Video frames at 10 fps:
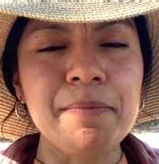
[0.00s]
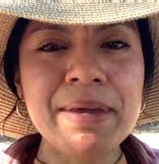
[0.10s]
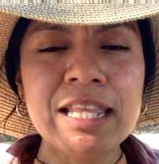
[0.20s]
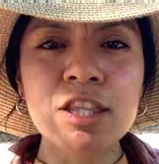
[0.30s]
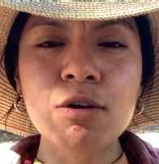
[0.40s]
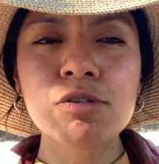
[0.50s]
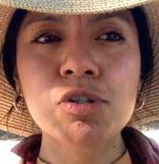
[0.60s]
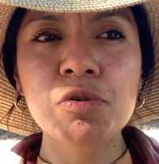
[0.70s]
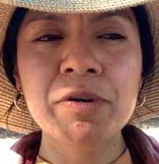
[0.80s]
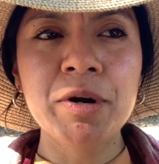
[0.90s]
meet those
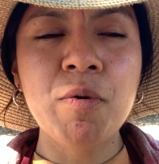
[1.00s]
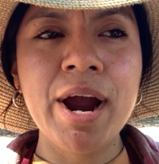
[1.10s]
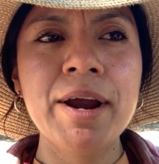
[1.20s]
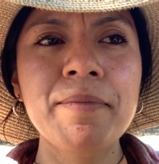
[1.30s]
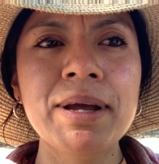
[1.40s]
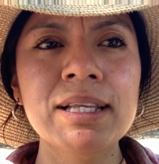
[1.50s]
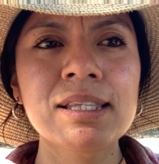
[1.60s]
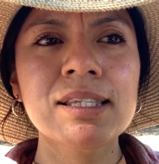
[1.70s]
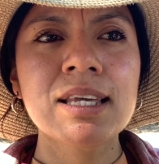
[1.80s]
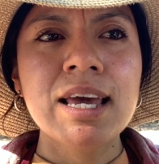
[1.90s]
2
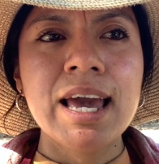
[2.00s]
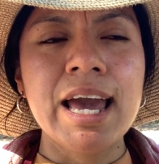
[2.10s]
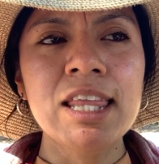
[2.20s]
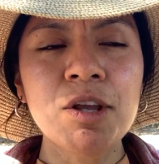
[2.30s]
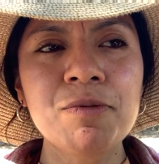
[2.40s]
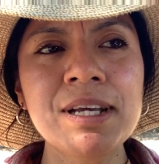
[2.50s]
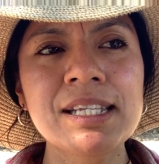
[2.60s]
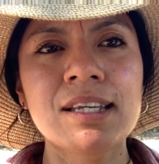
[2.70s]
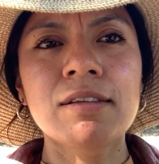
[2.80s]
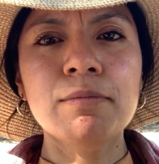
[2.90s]
requirements. And the
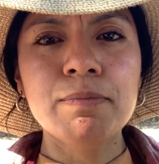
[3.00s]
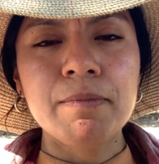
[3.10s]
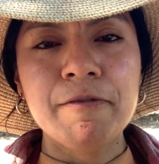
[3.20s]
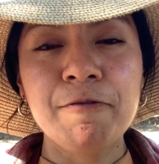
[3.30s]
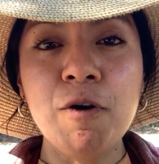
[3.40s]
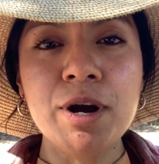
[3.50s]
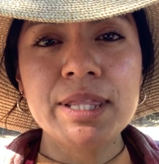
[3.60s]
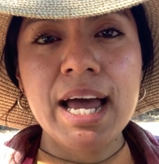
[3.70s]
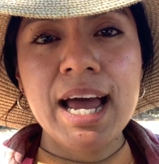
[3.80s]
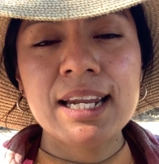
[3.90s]
reason for
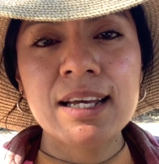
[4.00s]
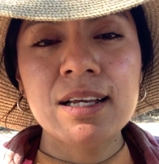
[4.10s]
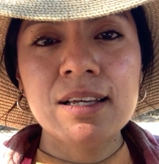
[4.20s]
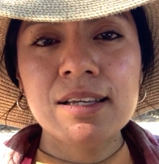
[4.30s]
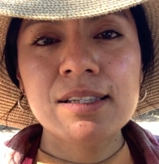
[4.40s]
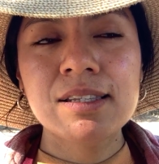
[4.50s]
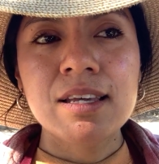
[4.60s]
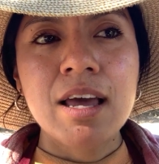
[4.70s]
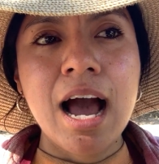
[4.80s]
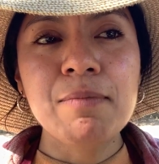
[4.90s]
that is
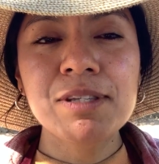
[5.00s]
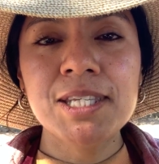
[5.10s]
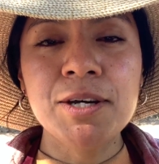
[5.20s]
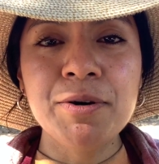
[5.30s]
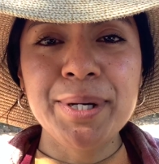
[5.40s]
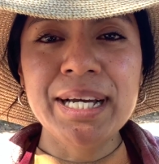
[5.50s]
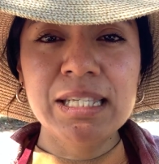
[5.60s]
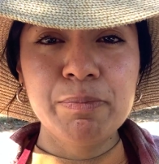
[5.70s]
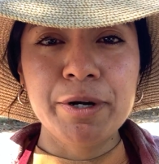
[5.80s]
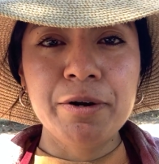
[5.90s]
I'm still
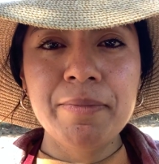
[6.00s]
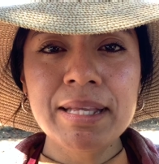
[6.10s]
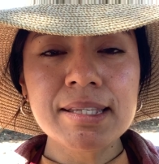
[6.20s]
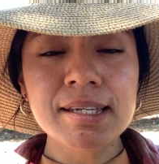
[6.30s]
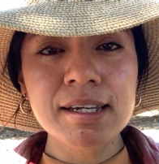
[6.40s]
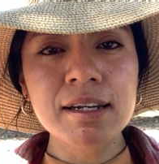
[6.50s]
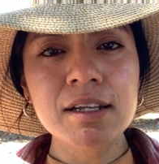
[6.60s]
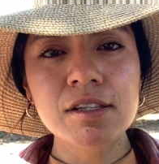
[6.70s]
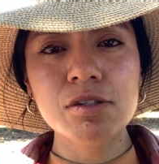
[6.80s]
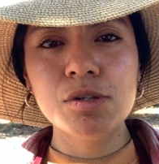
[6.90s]
experimenting.
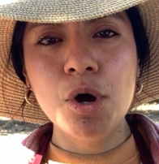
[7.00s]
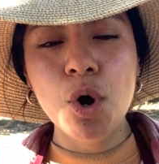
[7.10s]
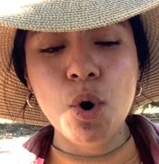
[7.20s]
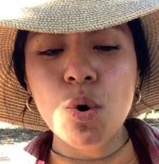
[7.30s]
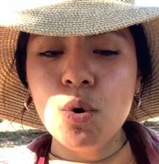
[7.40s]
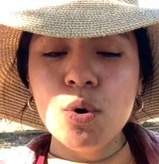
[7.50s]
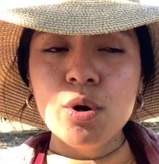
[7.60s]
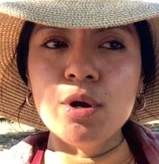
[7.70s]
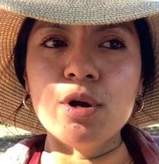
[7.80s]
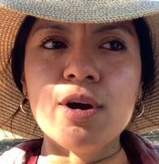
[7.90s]
So
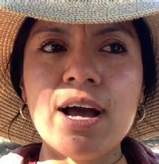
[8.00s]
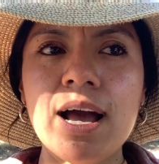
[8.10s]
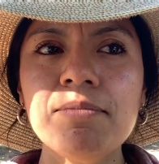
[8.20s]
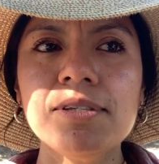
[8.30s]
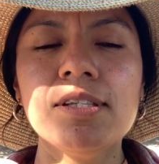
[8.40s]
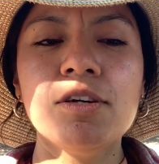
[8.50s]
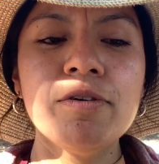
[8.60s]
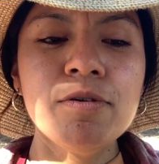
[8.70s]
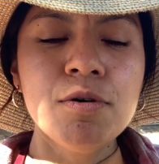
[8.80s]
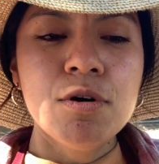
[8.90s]
I'm
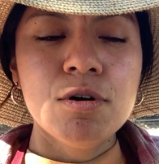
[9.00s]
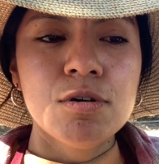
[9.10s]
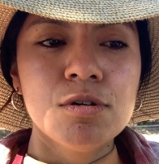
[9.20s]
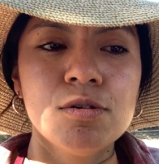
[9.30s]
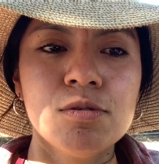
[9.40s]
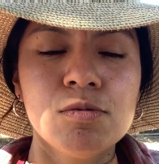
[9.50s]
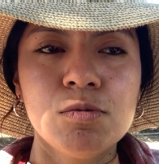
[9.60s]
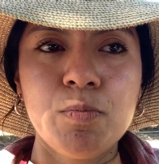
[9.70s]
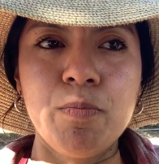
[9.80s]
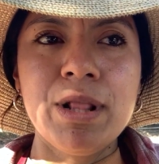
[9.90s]
still
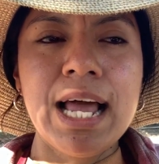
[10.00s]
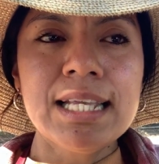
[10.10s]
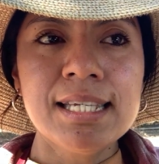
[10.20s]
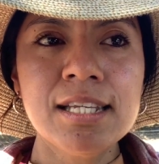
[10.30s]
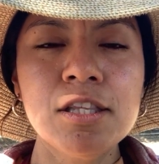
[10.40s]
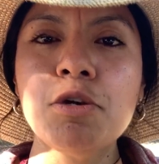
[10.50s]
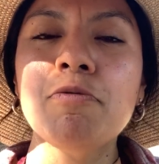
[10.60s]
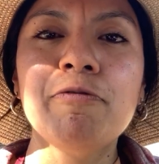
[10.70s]
planting new